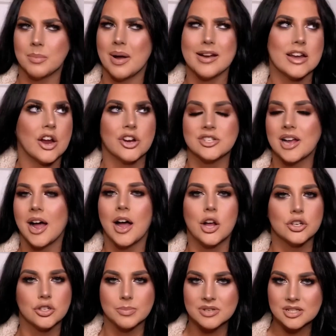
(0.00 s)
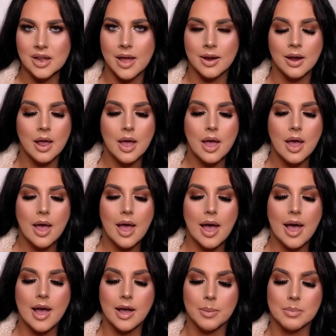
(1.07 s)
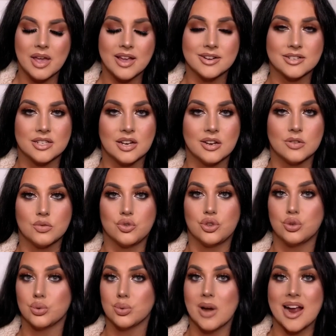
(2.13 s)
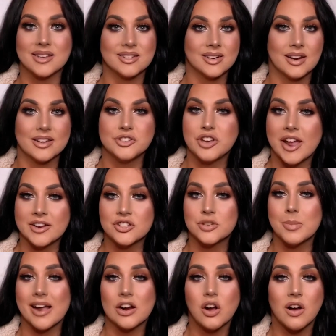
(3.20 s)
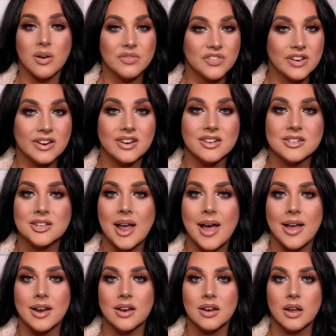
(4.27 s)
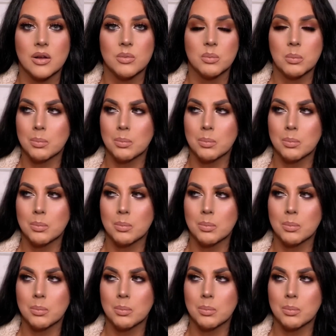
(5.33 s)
My nose, 100%. It's drastically changed my confidence and